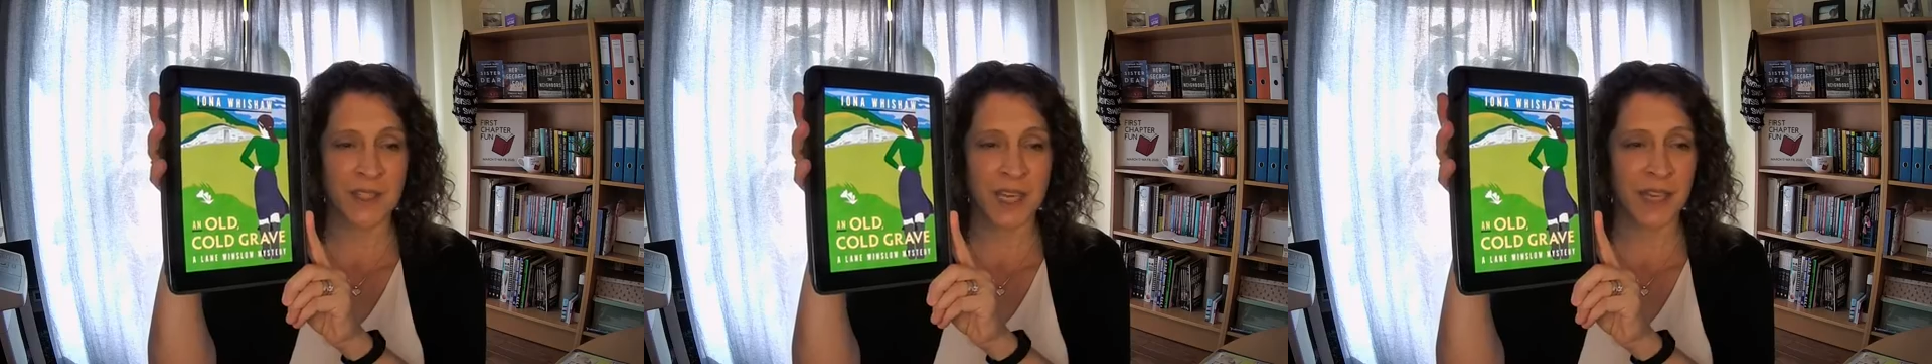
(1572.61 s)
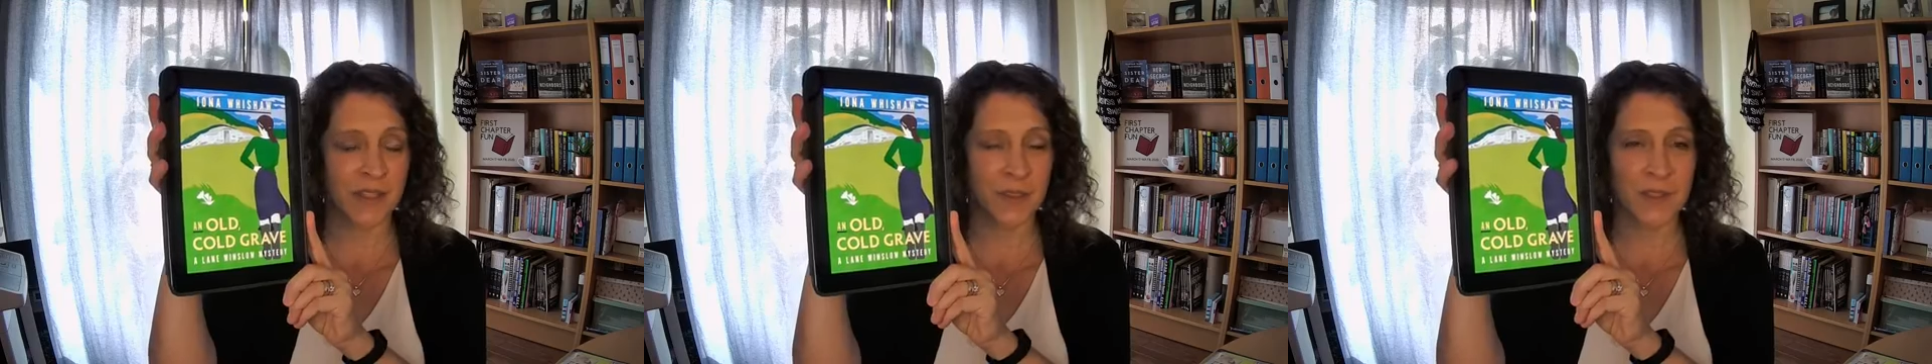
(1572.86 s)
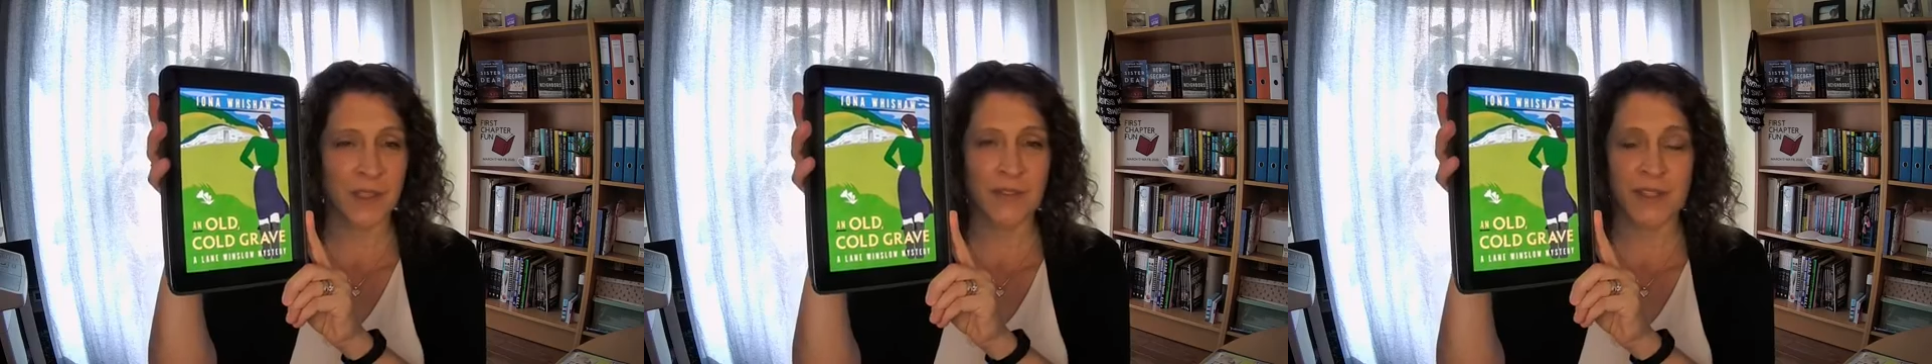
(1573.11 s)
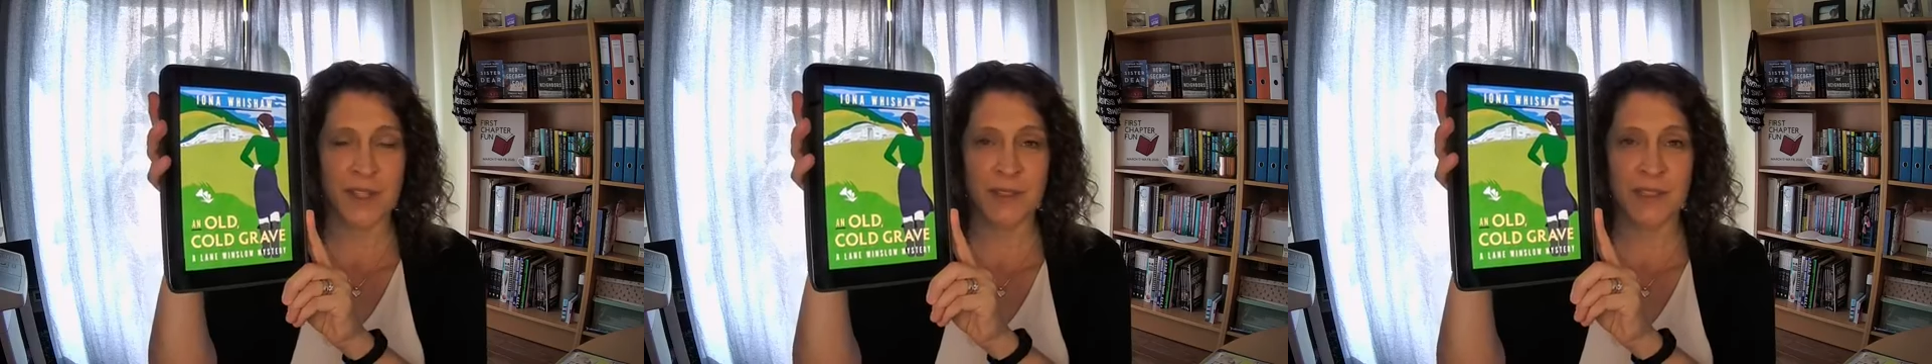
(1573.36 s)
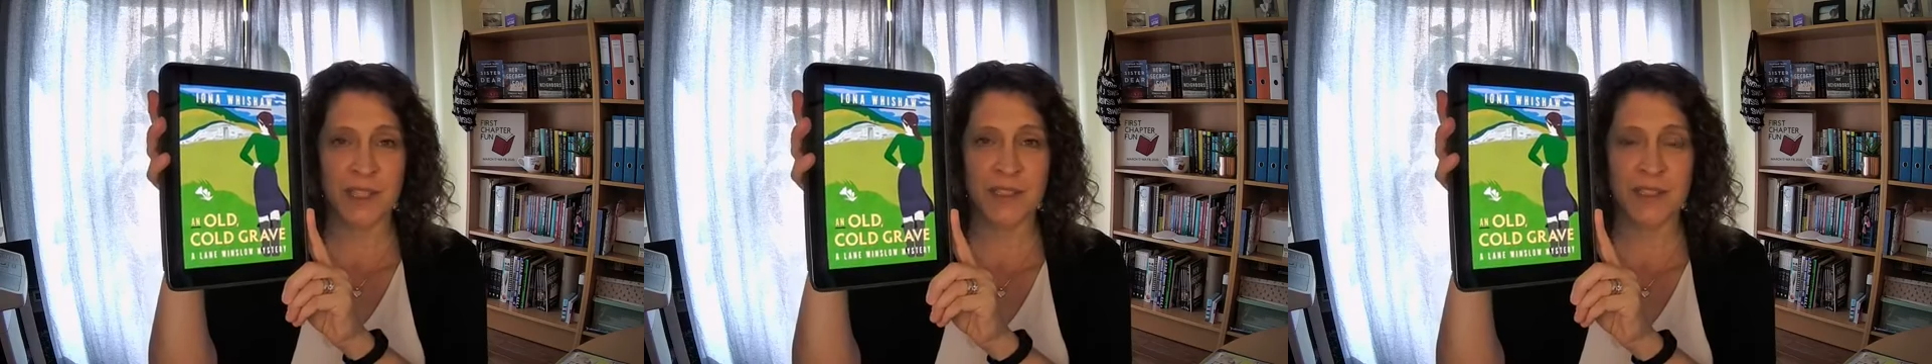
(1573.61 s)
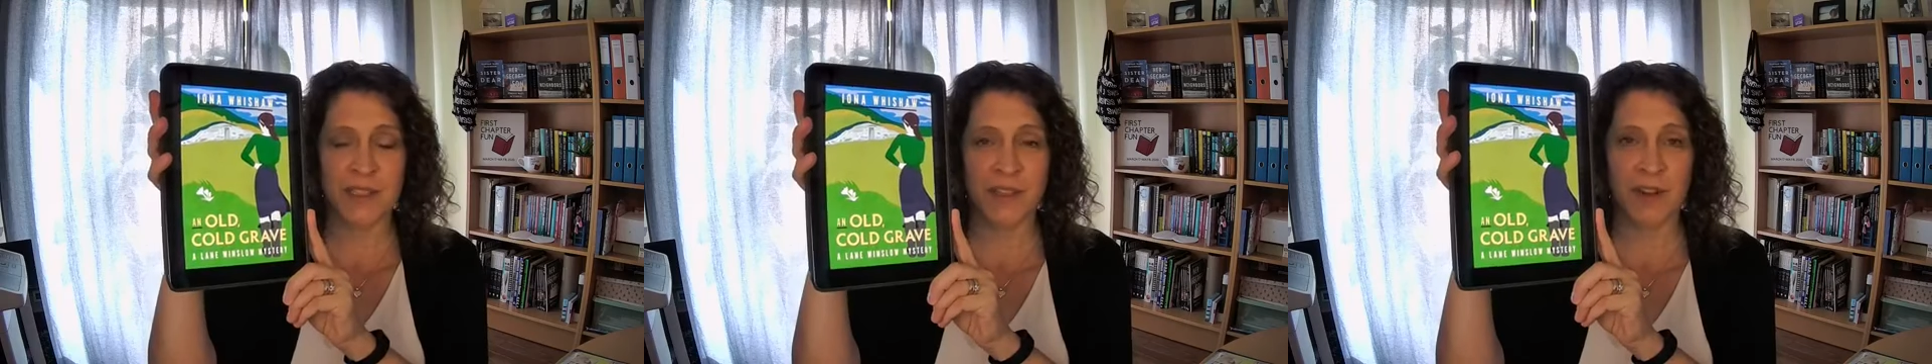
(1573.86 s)
technical difficulties
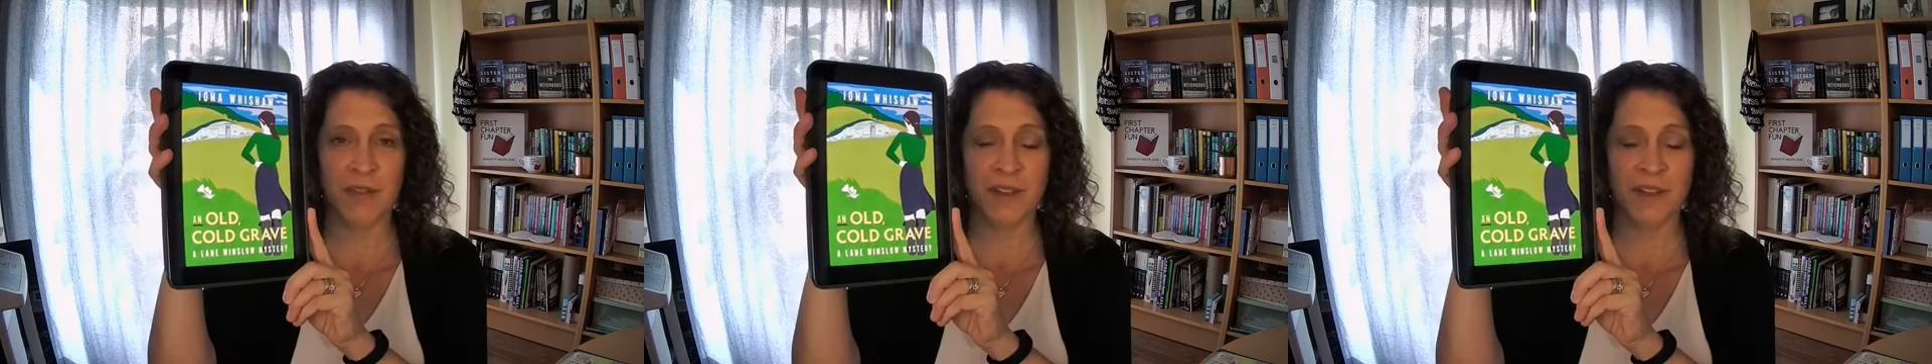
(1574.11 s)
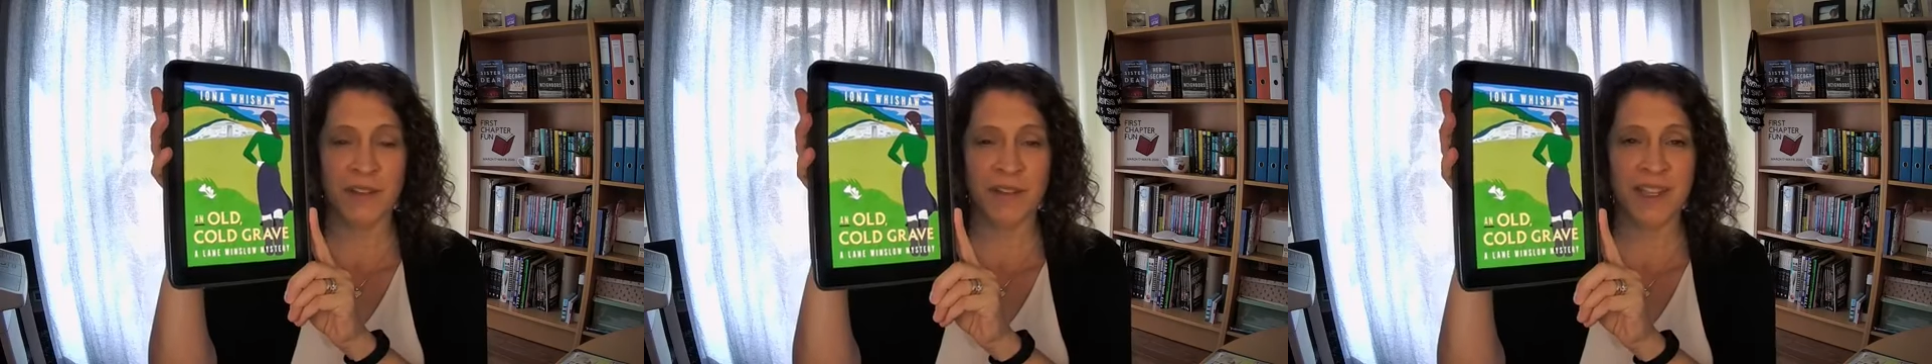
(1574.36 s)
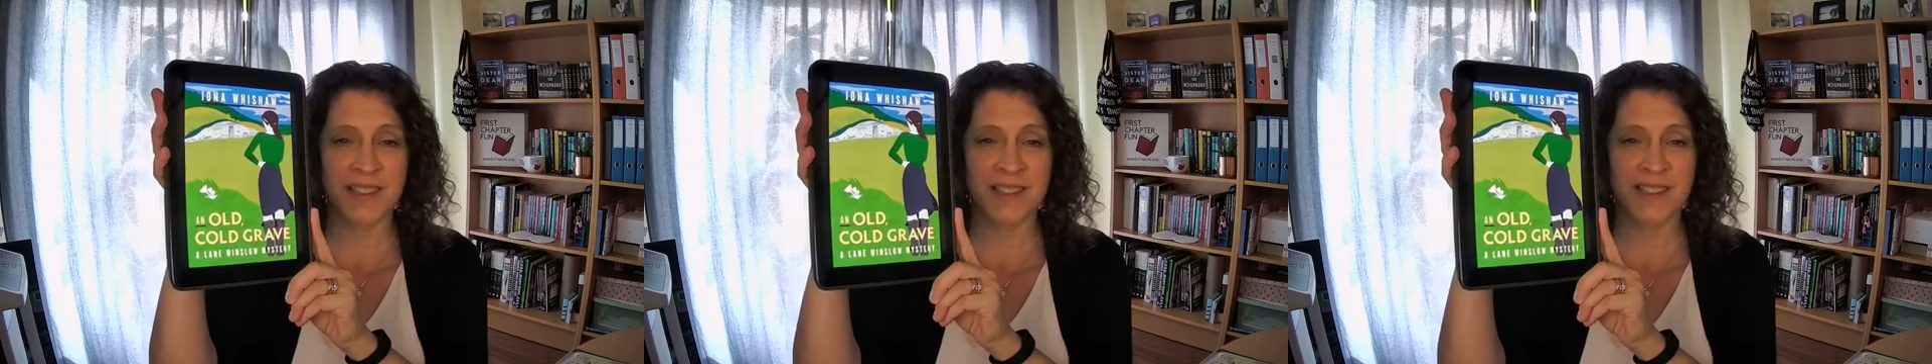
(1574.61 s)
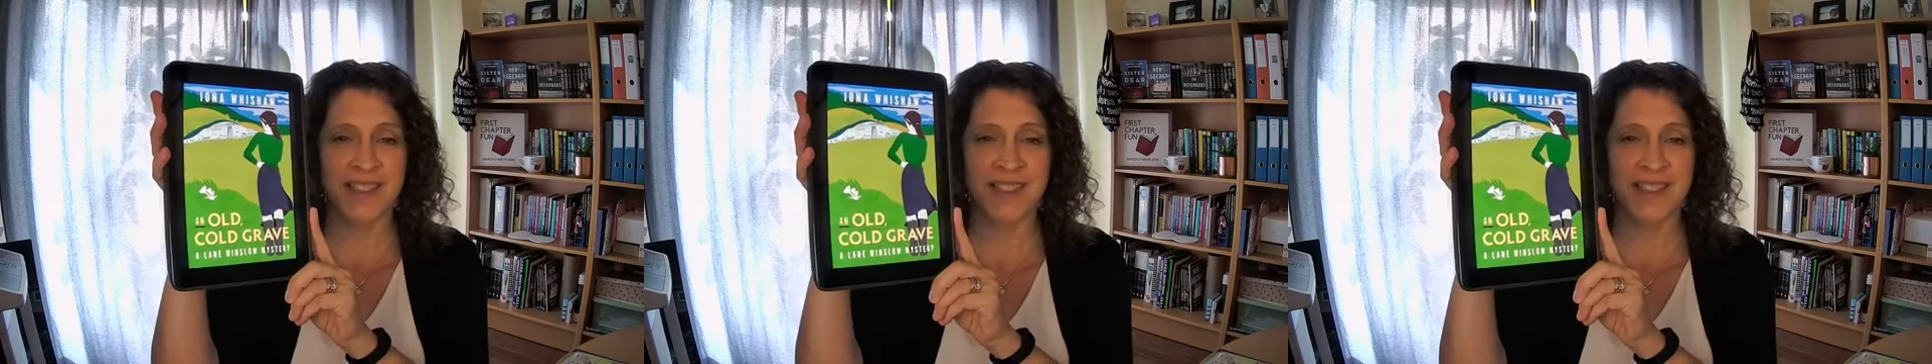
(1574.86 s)
and a coughing fit.